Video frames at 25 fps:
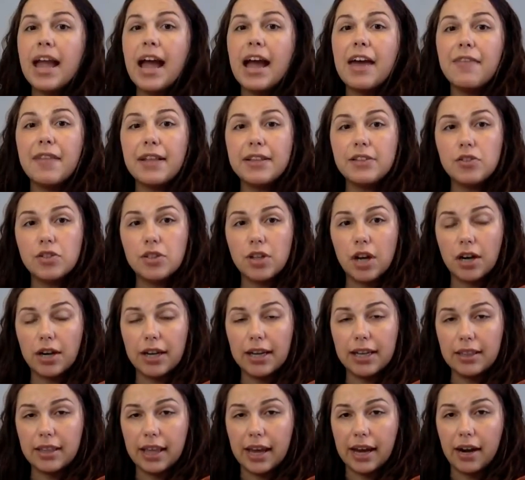and then
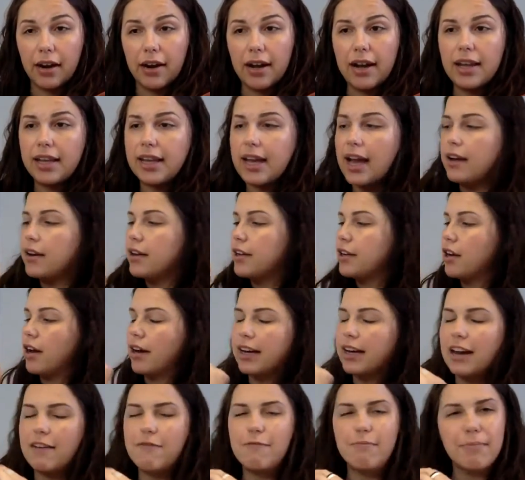starting there. And again, you're not
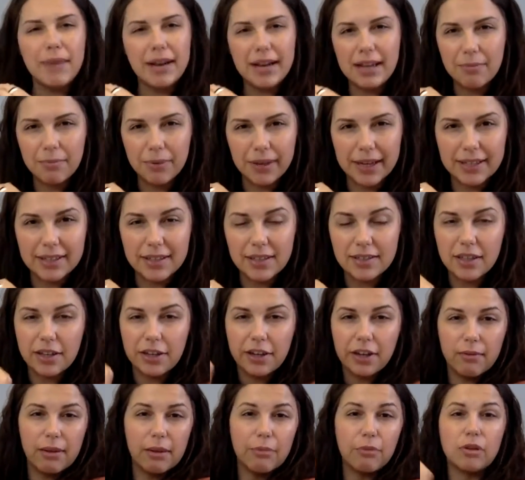going to have many places that
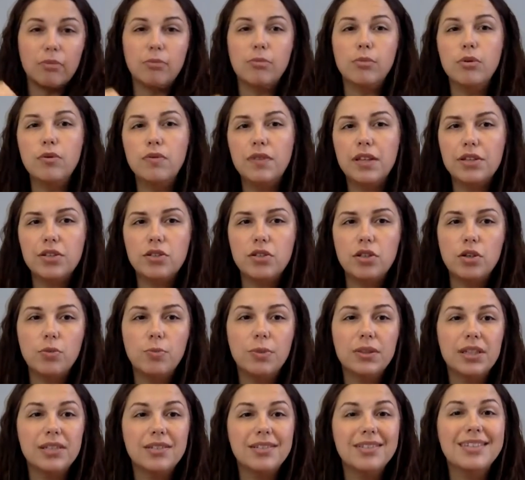you're going to be able to move this to,
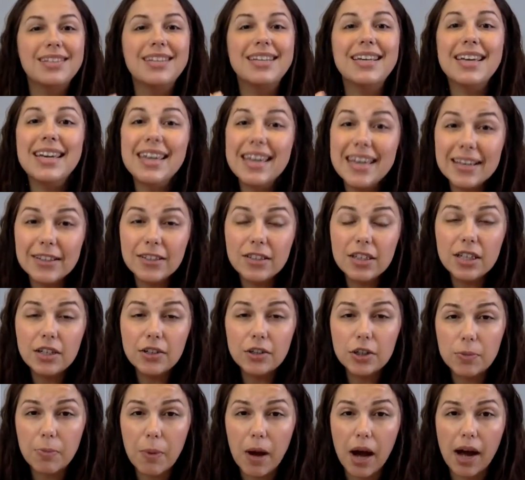but this is an easier
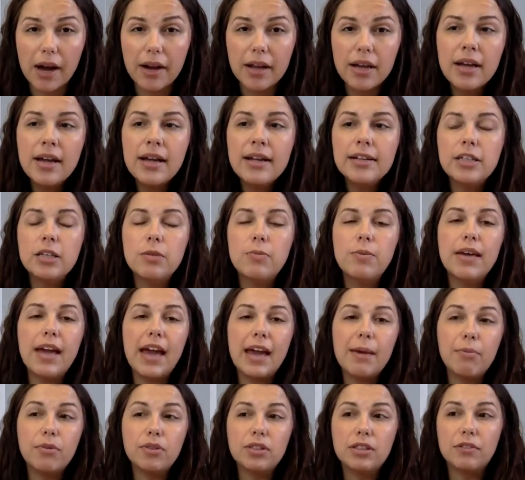spot to be
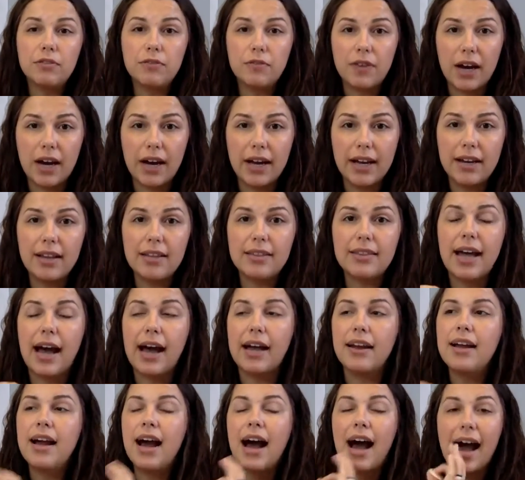able to find
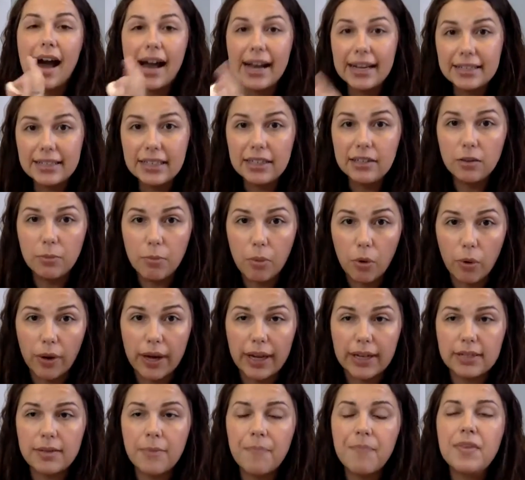that ideal
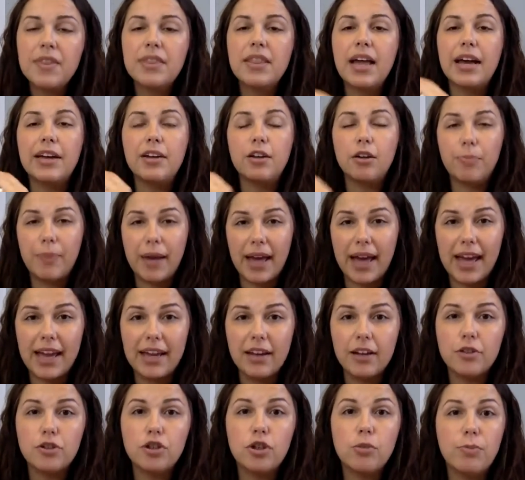point that your
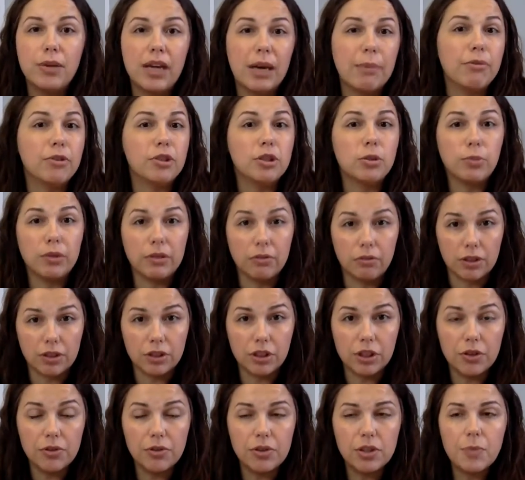pain should be able to be
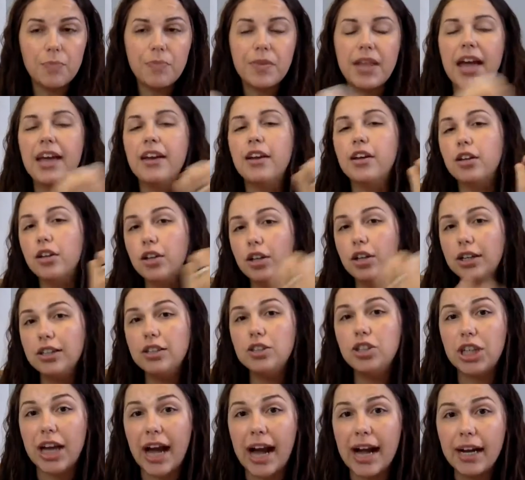reduced. And a good
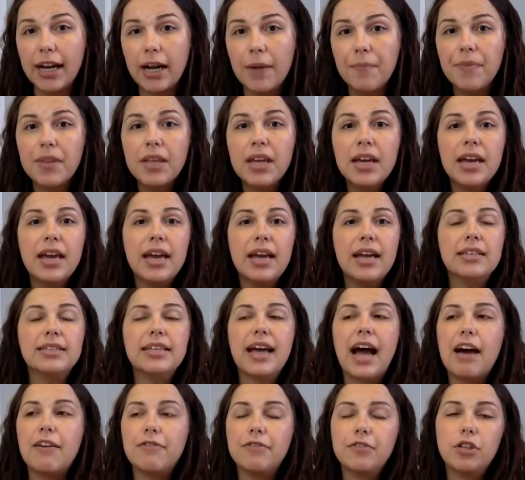check is
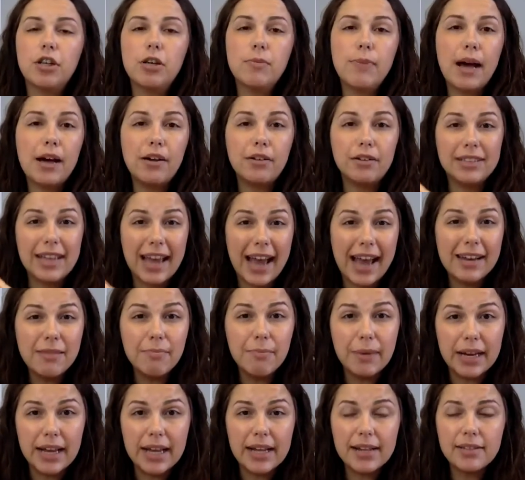after about 10
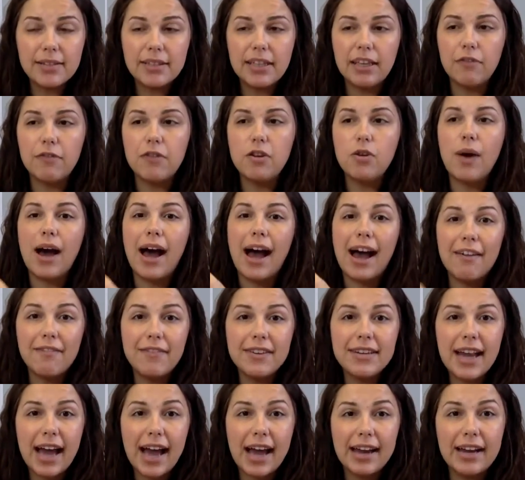minutes, if you
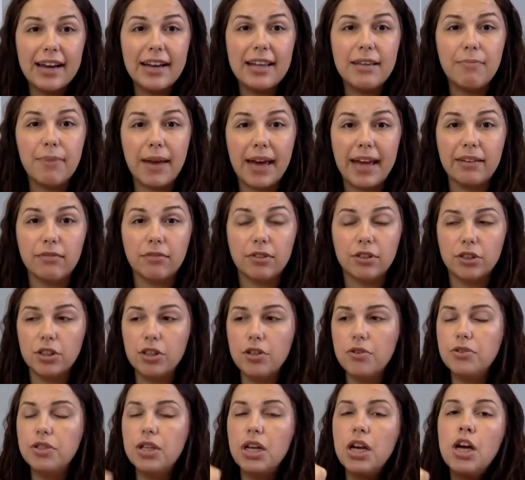haven't had any pain
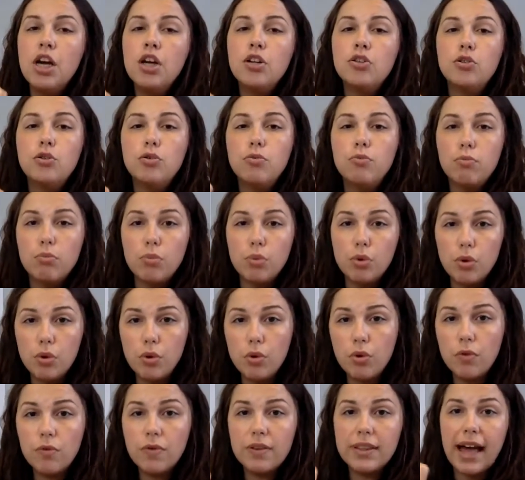reduced, to
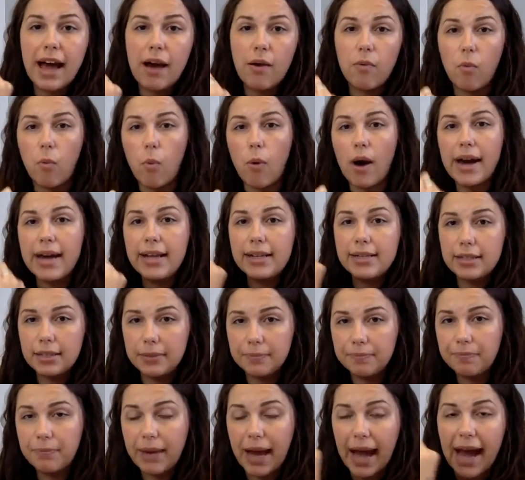move that white
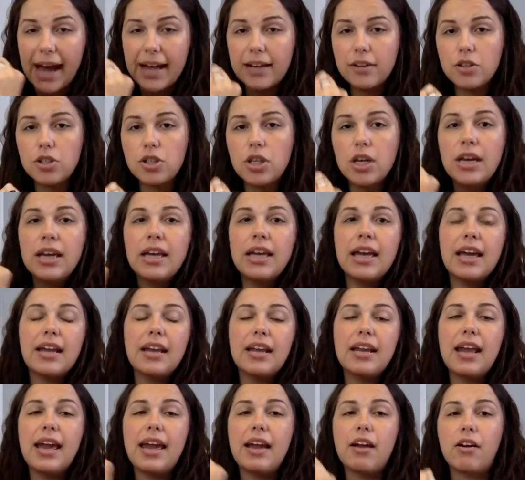patch in
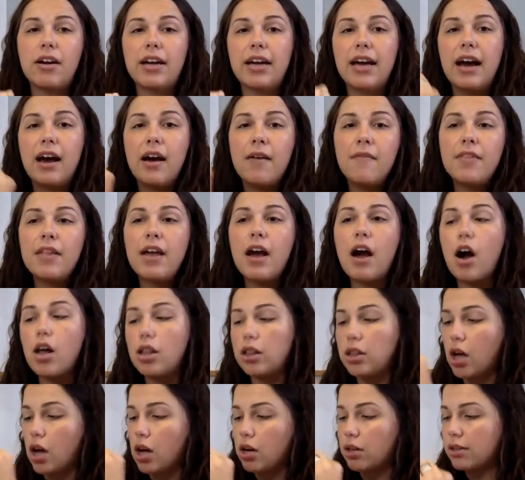an area
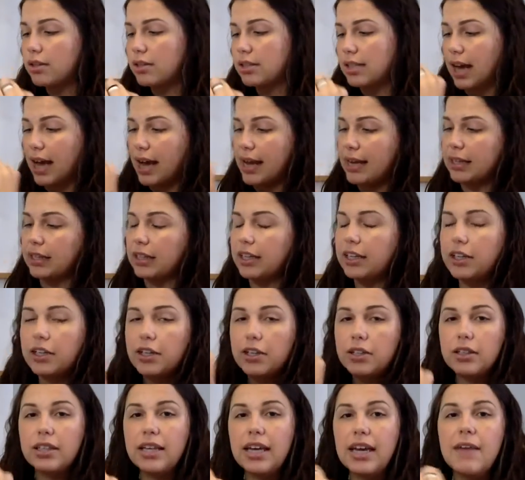alongside
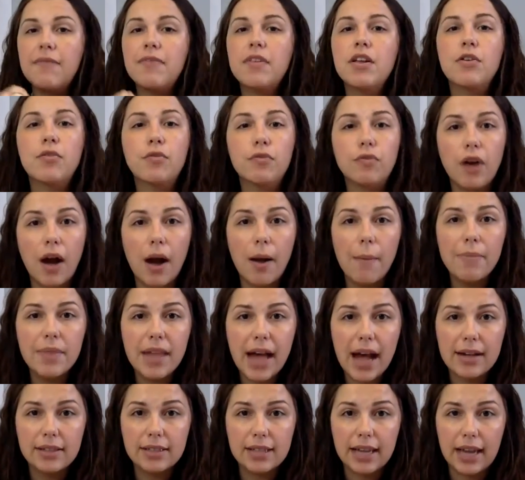linearly from
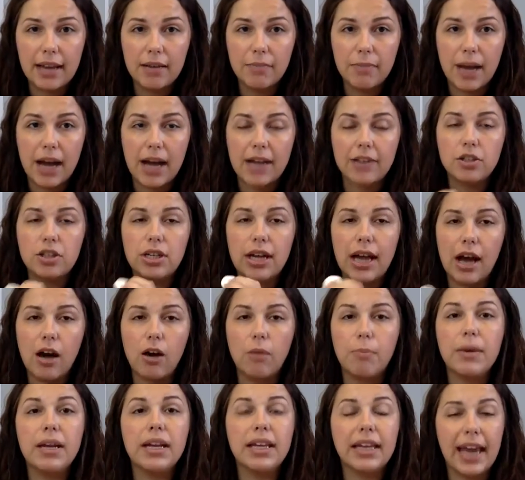that tan patch to
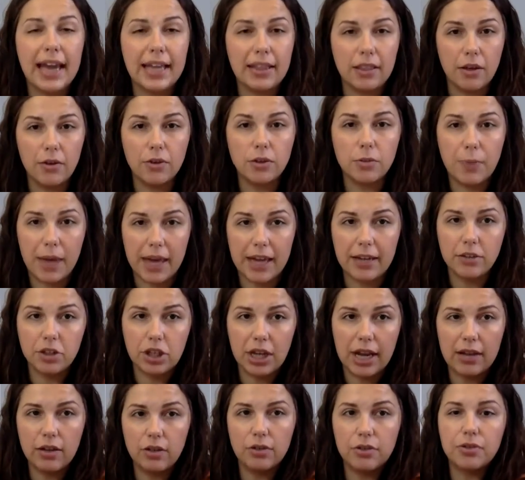help mitigate those pain
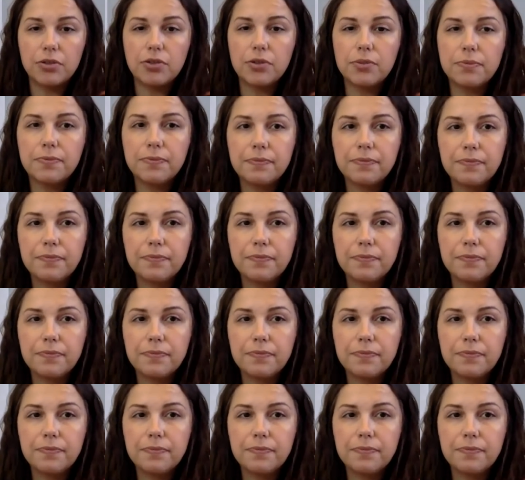channels.